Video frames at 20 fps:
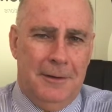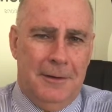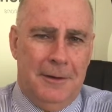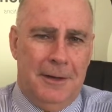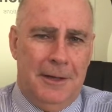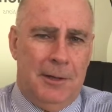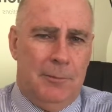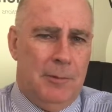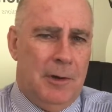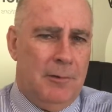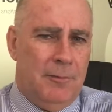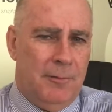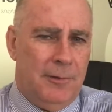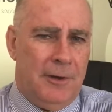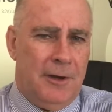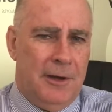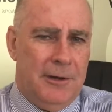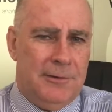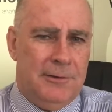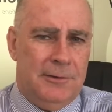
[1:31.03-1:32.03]
And the
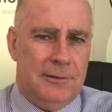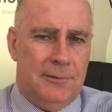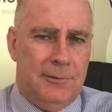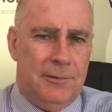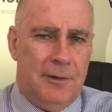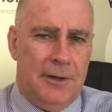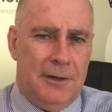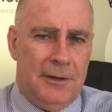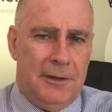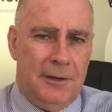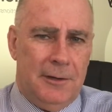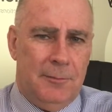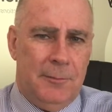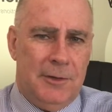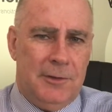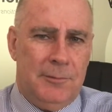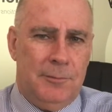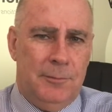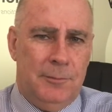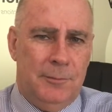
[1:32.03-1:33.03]
ramifications of franking are
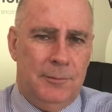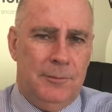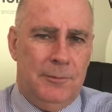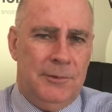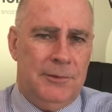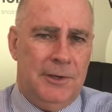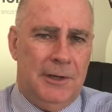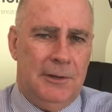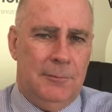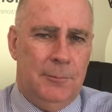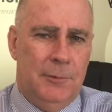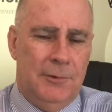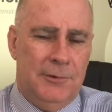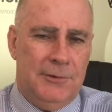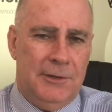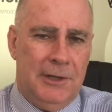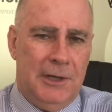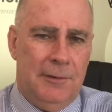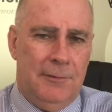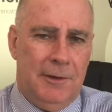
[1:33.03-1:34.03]
much more
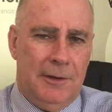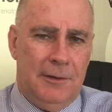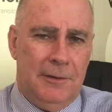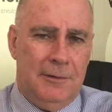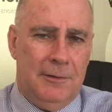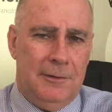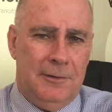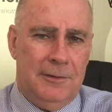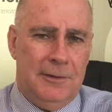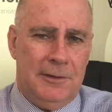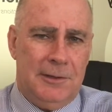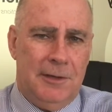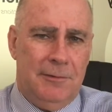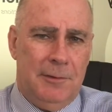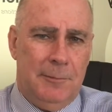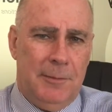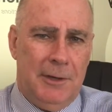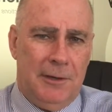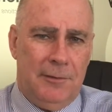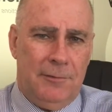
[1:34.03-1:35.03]
significant than just
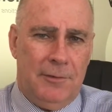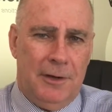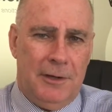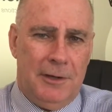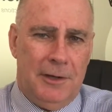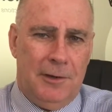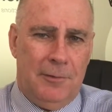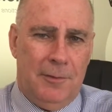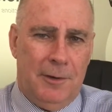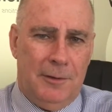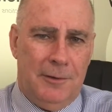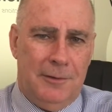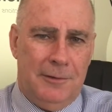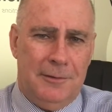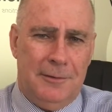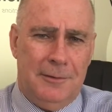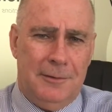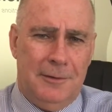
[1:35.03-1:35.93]
giving back franking credits.